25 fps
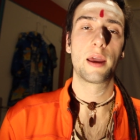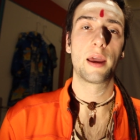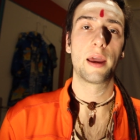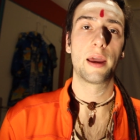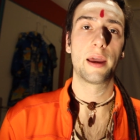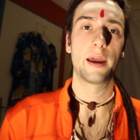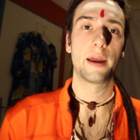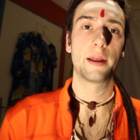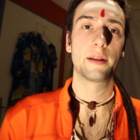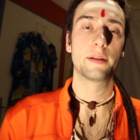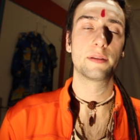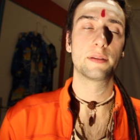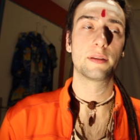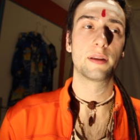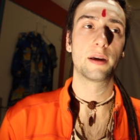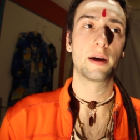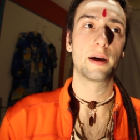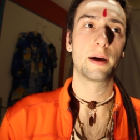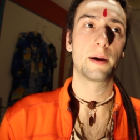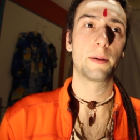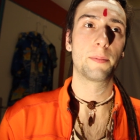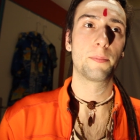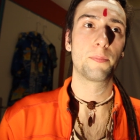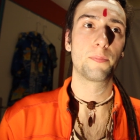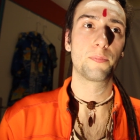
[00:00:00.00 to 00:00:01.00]
and
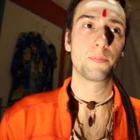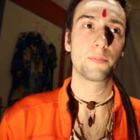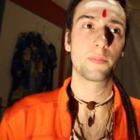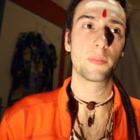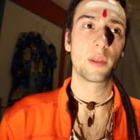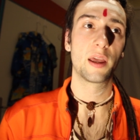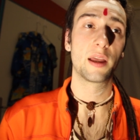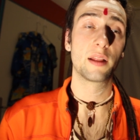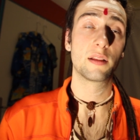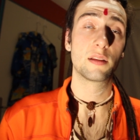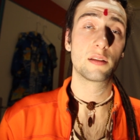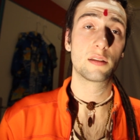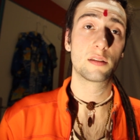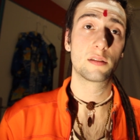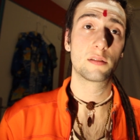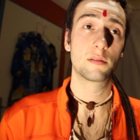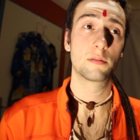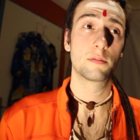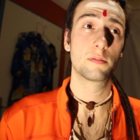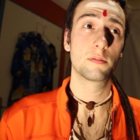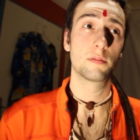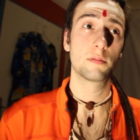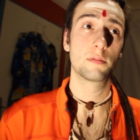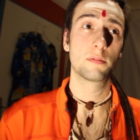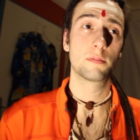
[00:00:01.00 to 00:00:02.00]
um, it
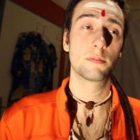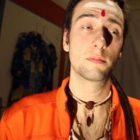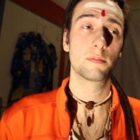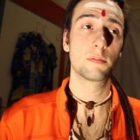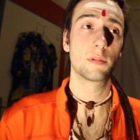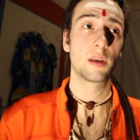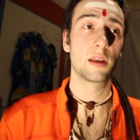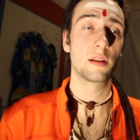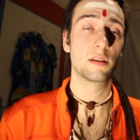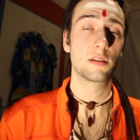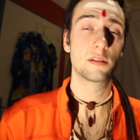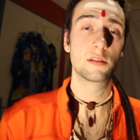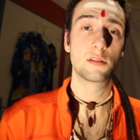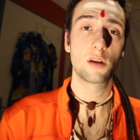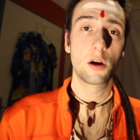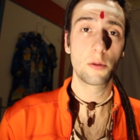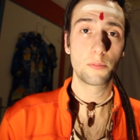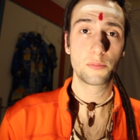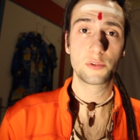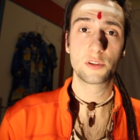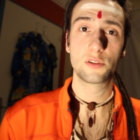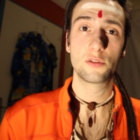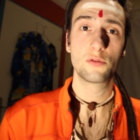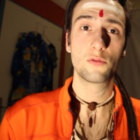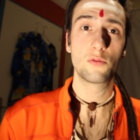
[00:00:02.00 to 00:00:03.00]
it
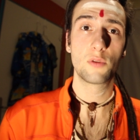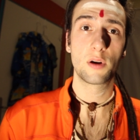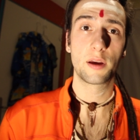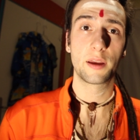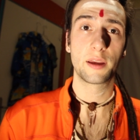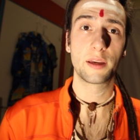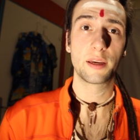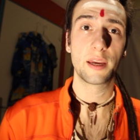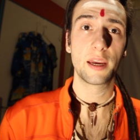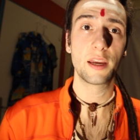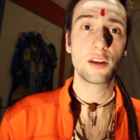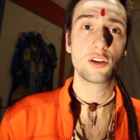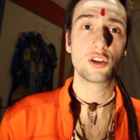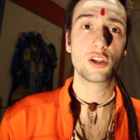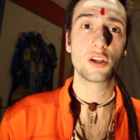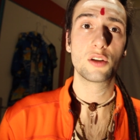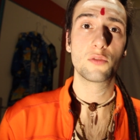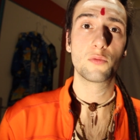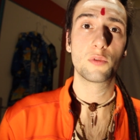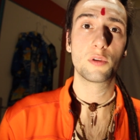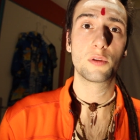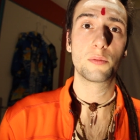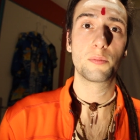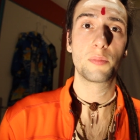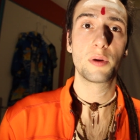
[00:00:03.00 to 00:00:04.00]
stops you
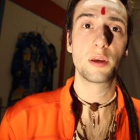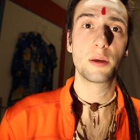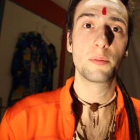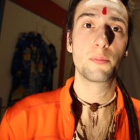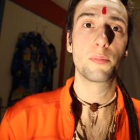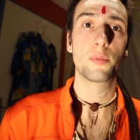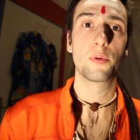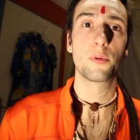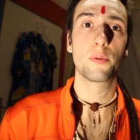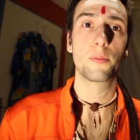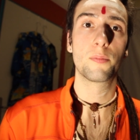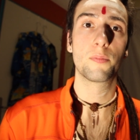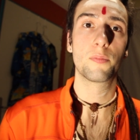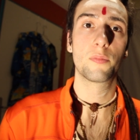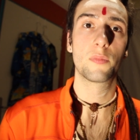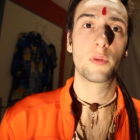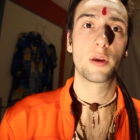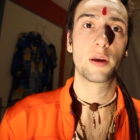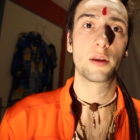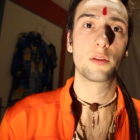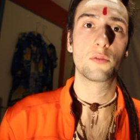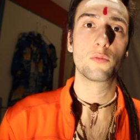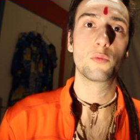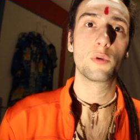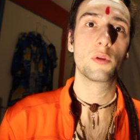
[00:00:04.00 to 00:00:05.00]
engaging with people
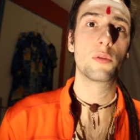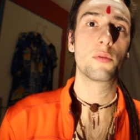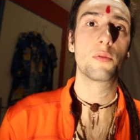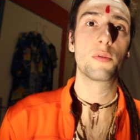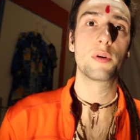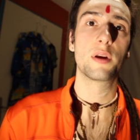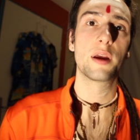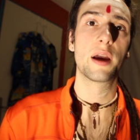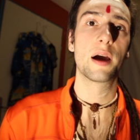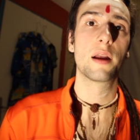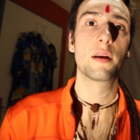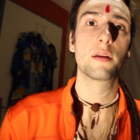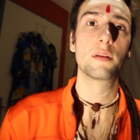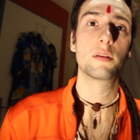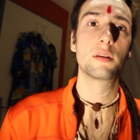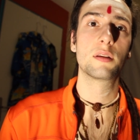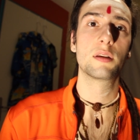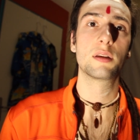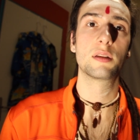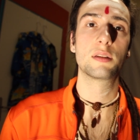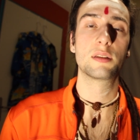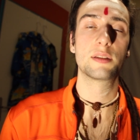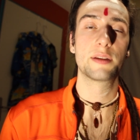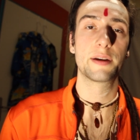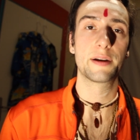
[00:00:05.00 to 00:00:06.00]
and with
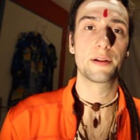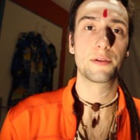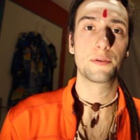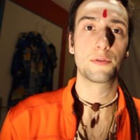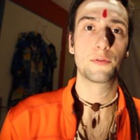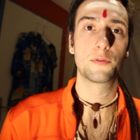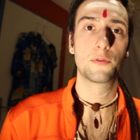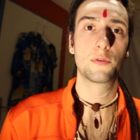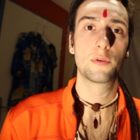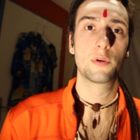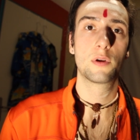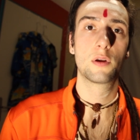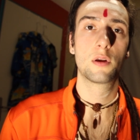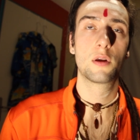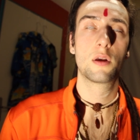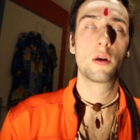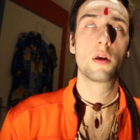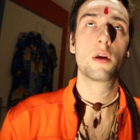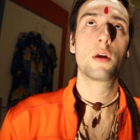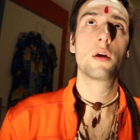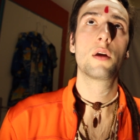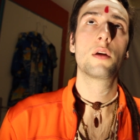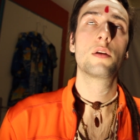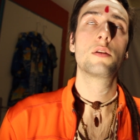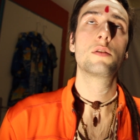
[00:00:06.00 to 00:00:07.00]
reality itself
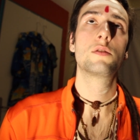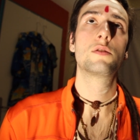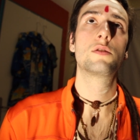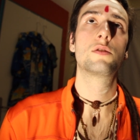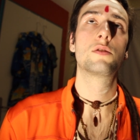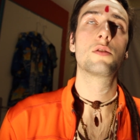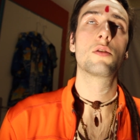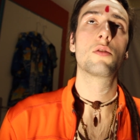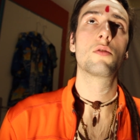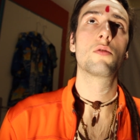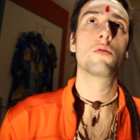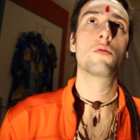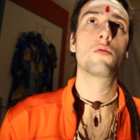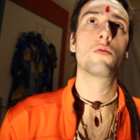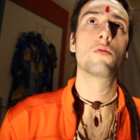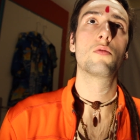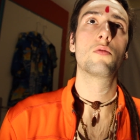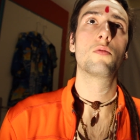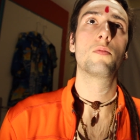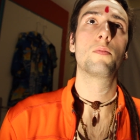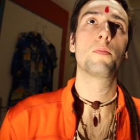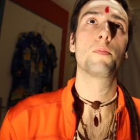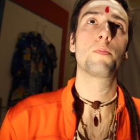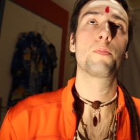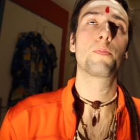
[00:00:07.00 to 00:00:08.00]

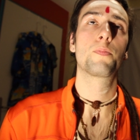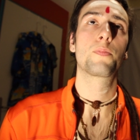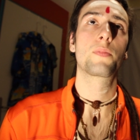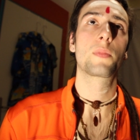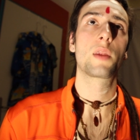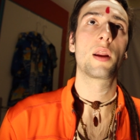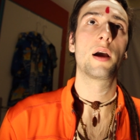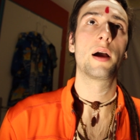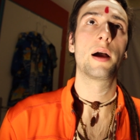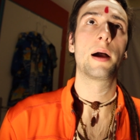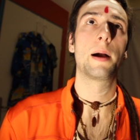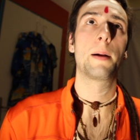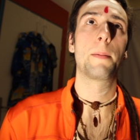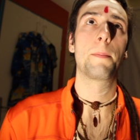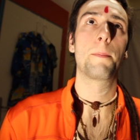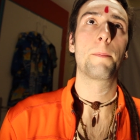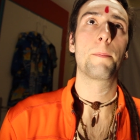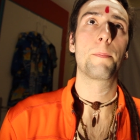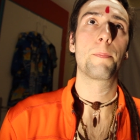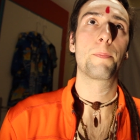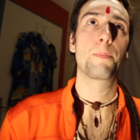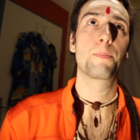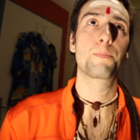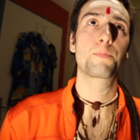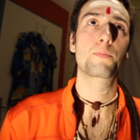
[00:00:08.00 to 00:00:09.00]
so
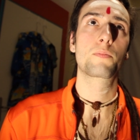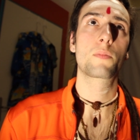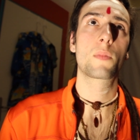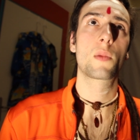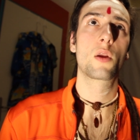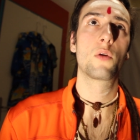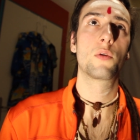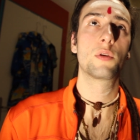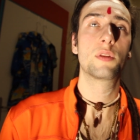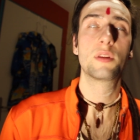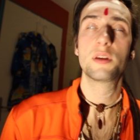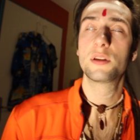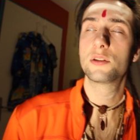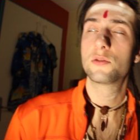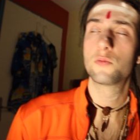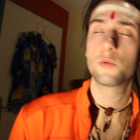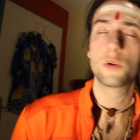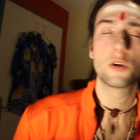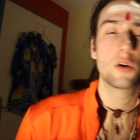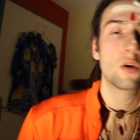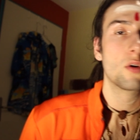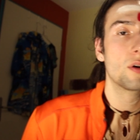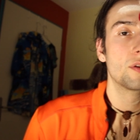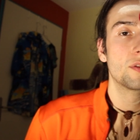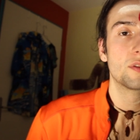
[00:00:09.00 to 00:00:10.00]
um, with this
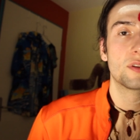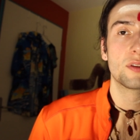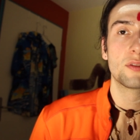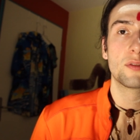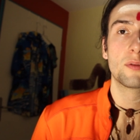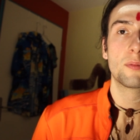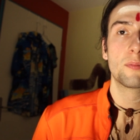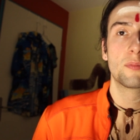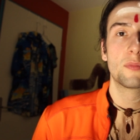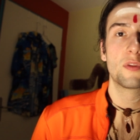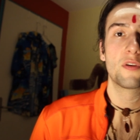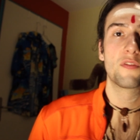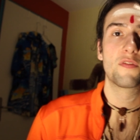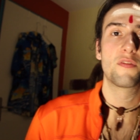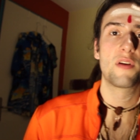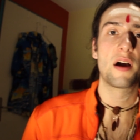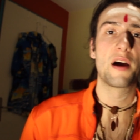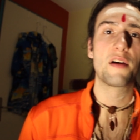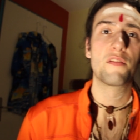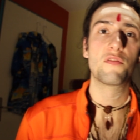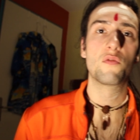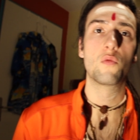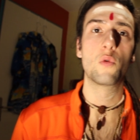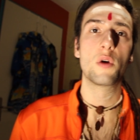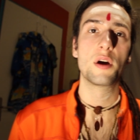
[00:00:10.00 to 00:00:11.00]
we go into the
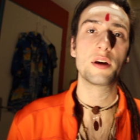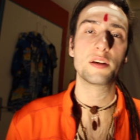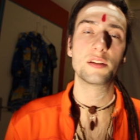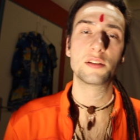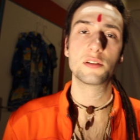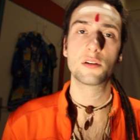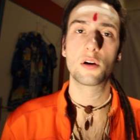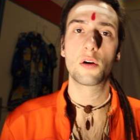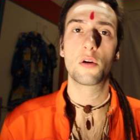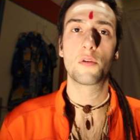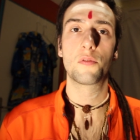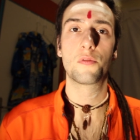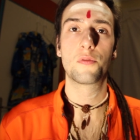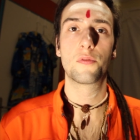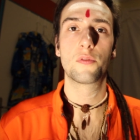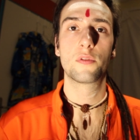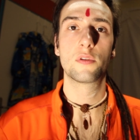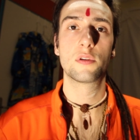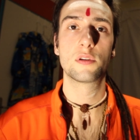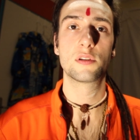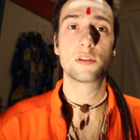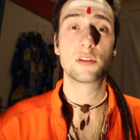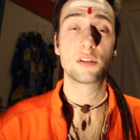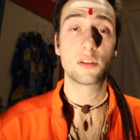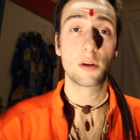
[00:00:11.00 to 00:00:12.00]
five ways of
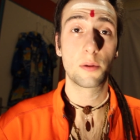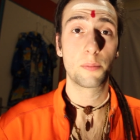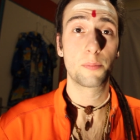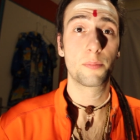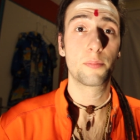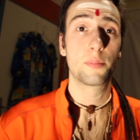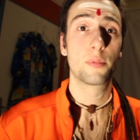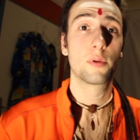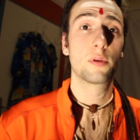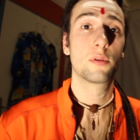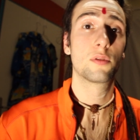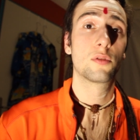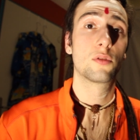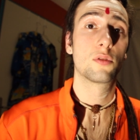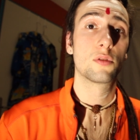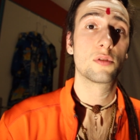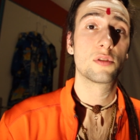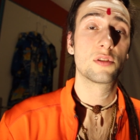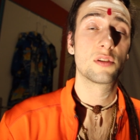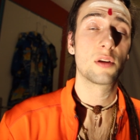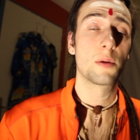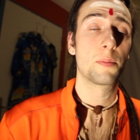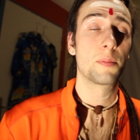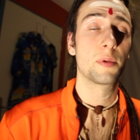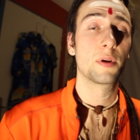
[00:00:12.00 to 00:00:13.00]
stop
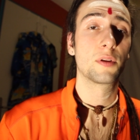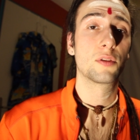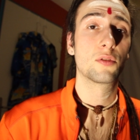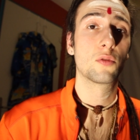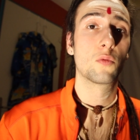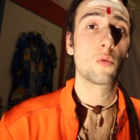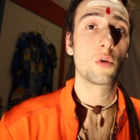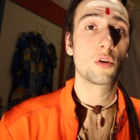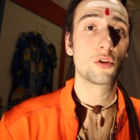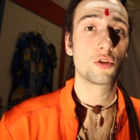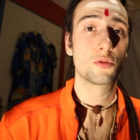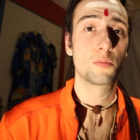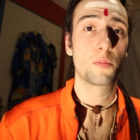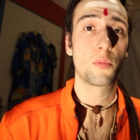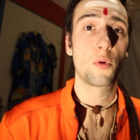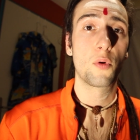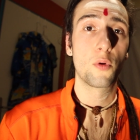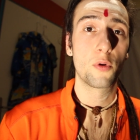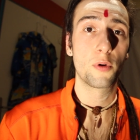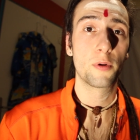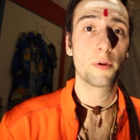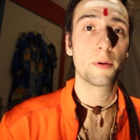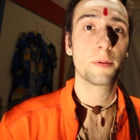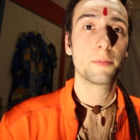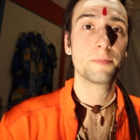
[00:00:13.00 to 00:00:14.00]
stopping to watch
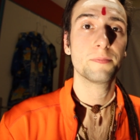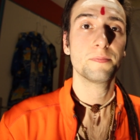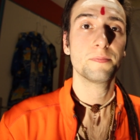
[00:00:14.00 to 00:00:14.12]
porn